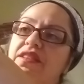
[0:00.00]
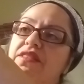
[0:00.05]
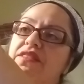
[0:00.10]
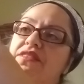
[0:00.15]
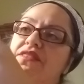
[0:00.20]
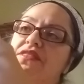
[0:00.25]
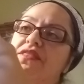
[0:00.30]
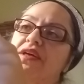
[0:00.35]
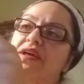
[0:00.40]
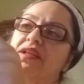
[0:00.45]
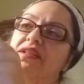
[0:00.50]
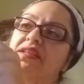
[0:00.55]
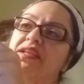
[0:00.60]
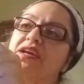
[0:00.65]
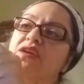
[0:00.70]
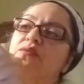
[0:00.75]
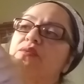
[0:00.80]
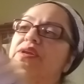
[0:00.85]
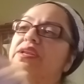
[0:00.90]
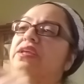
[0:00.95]

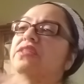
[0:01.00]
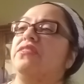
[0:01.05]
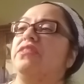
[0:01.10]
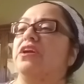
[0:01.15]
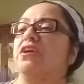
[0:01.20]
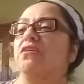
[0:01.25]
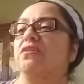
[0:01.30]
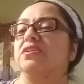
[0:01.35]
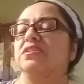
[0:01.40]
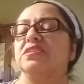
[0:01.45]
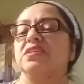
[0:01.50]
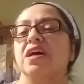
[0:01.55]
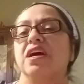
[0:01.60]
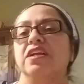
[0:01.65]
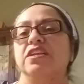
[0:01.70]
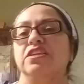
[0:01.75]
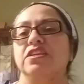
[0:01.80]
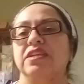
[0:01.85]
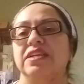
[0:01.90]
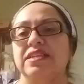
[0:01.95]
liquid in there is
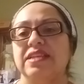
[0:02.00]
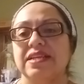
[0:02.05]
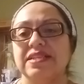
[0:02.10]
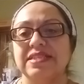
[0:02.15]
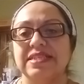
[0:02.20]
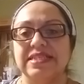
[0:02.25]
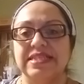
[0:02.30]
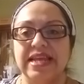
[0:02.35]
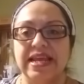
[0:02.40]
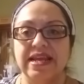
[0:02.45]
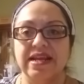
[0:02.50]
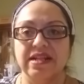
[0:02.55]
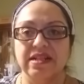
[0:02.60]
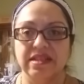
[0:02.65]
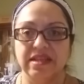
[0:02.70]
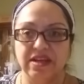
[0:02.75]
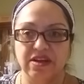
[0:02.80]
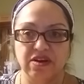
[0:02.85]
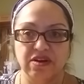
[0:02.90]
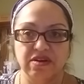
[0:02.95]
not, it doesn't stay
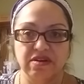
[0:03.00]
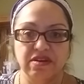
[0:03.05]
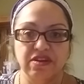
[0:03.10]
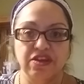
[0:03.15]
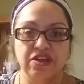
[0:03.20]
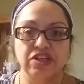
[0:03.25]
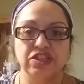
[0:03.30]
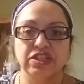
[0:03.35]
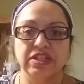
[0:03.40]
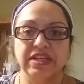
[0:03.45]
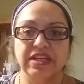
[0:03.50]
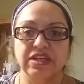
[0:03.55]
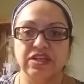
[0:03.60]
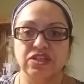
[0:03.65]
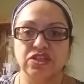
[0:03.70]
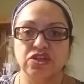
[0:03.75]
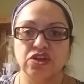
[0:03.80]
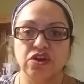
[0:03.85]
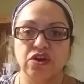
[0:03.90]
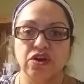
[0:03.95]
clear. Usually it'll
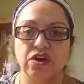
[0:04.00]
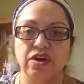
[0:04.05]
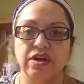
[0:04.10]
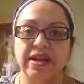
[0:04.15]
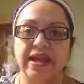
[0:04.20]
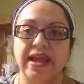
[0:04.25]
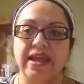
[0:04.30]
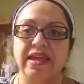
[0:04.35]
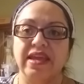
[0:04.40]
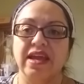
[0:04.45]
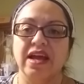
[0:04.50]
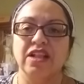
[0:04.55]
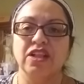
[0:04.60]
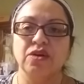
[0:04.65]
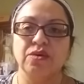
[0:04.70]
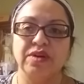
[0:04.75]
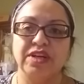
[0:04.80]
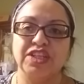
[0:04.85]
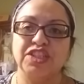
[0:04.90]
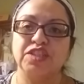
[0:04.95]
turn a
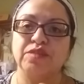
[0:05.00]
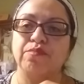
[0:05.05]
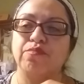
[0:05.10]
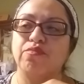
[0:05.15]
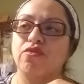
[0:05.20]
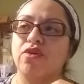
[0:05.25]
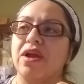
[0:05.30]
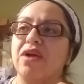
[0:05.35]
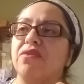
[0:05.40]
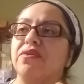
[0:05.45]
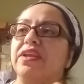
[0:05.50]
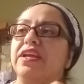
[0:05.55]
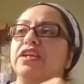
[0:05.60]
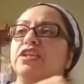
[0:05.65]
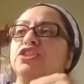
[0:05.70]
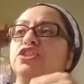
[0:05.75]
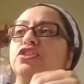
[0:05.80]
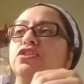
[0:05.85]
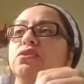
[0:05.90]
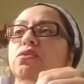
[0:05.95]
yellowish,
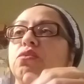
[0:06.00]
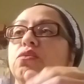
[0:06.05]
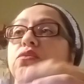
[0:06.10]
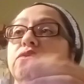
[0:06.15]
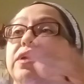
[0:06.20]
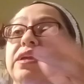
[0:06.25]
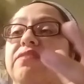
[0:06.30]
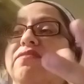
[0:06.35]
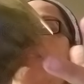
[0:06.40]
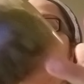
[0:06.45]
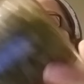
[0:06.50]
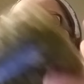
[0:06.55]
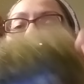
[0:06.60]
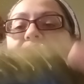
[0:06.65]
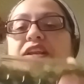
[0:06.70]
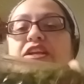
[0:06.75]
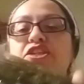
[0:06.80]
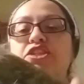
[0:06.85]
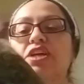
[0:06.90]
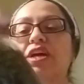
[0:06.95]
brownish, or even
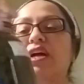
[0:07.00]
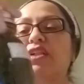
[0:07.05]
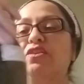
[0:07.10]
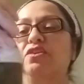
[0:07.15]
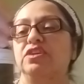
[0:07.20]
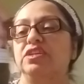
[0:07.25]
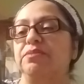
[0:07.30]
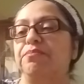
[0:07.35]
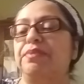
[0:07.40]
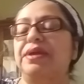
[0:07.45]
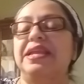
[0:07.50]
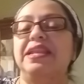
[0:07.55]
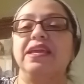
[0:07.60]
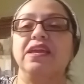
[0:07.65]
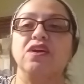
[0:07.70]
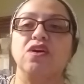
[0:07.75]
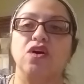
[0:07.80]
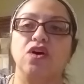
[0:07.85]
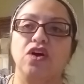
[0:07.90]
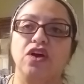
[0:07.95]
reddish color,
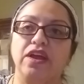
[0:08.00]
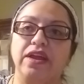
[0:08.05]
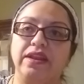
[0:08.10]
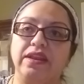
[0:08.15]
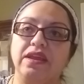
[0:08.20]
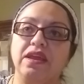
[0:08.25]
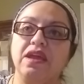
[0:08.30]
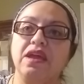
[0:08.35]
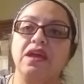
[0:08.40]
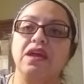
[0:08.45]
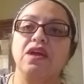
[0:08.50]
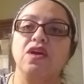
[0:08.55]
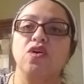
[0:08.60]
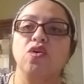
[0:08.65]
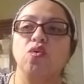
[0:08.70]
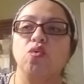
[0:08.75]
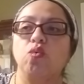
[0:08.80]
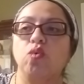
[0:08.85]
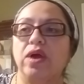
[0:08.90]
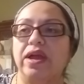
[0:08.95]
depending on
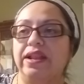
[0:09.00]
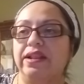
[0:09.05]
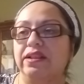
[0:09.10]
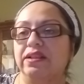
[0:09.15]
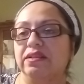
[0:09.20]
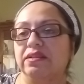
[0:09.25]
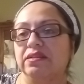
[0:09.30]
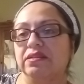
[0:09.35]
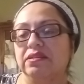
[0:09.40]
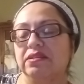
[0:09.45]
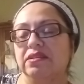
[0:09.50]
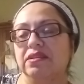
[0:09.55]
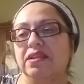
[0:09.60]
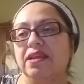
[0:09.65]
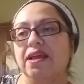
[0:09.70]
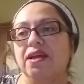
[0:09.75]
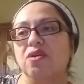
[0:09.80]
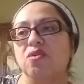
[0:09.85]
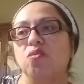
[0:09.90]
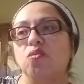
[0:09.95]
what
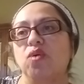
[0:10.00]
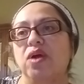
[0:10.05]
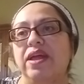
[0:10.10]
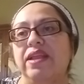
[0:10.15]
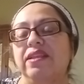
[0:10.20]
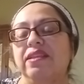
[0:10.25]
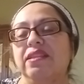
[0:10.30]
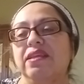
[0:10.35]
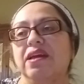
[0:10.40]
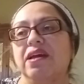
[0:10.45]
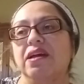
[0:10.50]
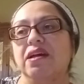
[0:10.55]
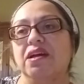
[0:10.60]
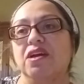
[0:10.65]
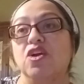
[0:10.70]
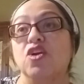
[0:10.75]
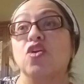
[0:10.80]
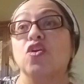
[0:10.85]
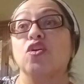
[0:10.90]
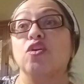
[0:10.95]

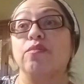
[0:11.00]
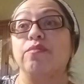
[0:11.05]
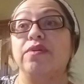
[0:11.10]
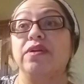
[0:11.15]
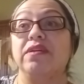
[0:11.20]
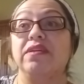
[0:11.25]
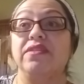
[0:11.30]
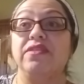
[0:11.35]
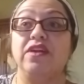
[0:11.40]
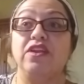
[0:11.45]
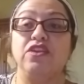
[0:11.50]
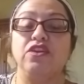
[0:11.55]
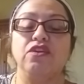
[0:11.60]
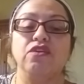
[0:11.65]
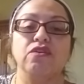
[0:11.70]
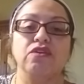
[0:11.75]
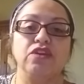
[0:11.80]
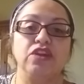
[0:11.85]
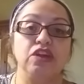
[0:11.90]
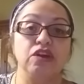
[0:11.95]
herb that
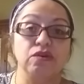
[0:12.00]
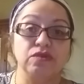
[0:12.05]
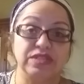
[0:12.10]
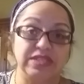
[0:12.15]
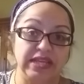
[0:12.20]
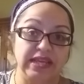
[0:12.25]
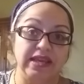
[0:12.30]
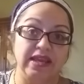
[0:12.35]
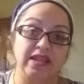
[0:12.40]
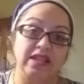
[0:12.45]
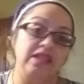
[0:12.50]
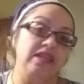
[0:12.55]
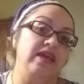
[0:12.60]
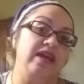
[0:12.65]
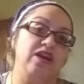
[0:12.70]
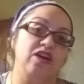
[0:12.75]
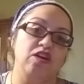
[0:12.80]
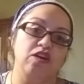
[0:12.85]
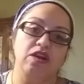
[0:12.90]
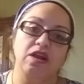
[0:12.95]
you're using in
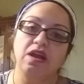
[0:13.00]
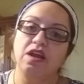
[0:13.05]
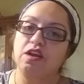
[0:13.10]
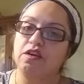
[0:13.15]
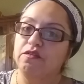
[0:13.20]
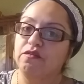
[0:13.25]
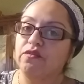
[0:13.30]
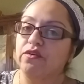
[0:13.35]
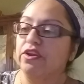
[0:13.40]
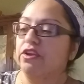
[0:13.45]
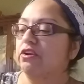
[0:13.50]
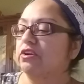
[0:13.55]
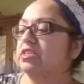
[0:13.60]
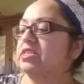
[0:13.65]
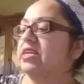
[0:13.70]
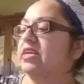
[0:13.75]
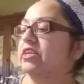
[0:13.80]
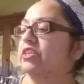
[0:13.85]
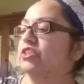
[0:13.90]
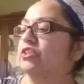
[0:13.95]
there for your
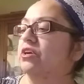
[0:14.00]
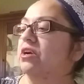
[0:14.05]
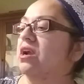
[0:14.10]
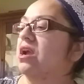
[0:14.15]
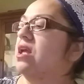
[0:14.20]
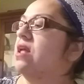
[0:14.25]
tincture.